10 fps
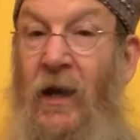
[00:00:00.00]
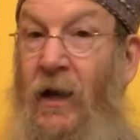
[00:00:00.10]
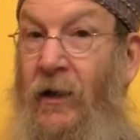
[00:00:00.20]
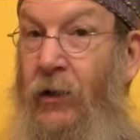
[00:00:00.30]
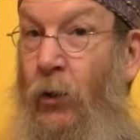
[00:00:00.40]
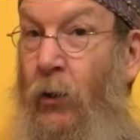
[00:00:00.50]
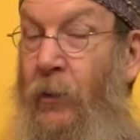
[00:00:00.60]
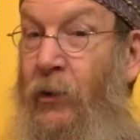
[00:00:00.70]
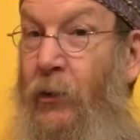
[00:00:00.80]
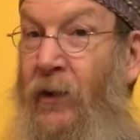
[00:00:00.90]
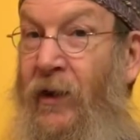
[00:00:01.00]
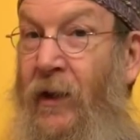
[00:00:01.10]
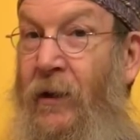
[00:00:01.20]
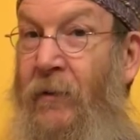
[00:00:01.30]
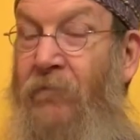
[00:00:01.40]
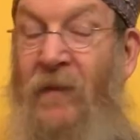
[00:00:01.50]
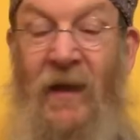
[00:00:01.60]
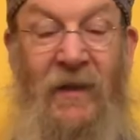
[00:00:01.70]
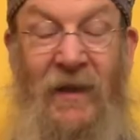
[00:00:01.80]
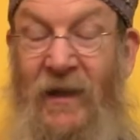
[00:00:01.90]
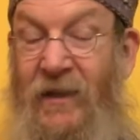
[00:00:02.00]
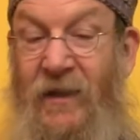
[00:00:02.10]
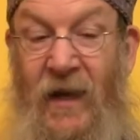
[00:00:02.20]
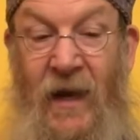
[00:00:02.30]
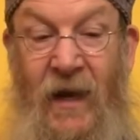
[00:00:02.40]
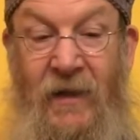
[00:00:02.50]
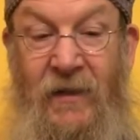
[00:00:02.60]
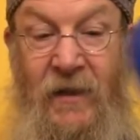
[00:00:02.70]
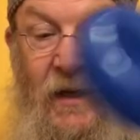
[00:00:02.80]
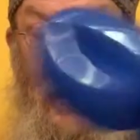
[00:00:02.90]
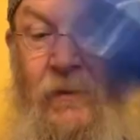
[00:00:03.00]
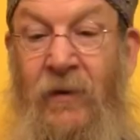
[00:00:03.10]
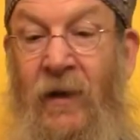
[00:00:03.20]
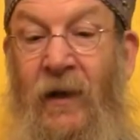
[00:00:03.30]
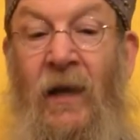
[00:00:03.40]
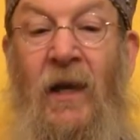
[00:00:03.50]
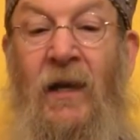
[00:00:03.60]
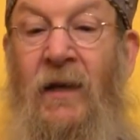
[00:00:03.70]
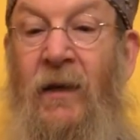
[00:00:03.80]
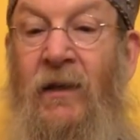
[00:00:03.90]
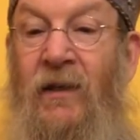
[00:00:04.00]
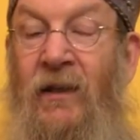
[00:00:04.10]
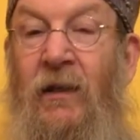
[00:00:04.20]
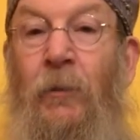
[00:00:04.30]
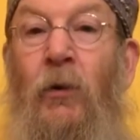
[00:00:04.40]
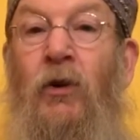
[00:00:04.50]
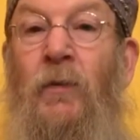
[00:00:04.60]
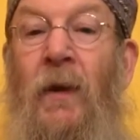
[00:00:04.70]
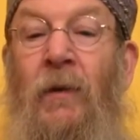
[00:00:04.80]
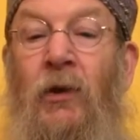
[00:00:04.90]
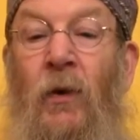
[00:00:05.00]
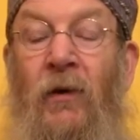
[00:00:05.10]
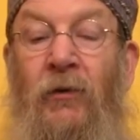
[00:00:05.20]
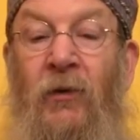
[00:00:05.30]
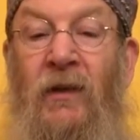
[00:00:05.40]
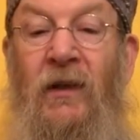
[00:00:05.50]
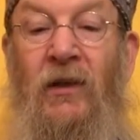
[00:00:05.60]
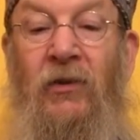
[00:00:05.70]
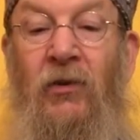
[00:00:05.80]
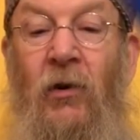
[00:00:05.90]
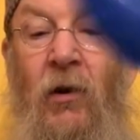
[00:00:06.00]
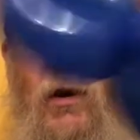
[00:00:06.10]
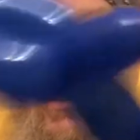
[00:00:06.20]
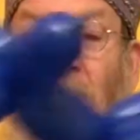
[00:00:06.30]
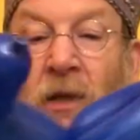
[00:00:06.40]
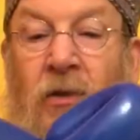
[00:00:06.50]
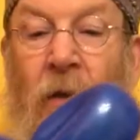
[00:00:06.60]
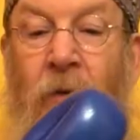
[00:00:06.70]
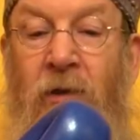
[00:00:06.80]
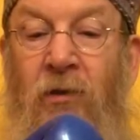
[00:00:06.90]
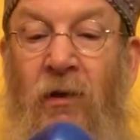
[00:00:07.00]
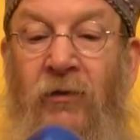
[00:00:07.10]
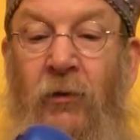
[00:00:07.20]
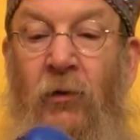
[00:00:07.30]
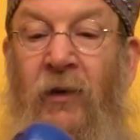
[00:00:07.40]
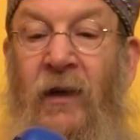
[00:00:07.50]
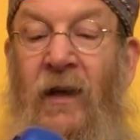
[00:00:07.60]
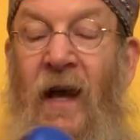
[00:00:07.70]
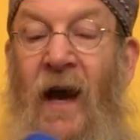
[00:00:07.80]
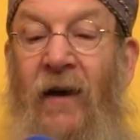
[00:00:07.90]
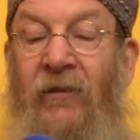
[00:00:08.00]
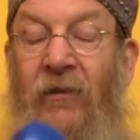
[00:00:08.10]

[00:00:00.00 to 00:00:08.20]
And you know what I'm going to do again? The exact same thing. Now you can see the balloon's maybe 12, 13 inches long, so I'm just going to fold it in half,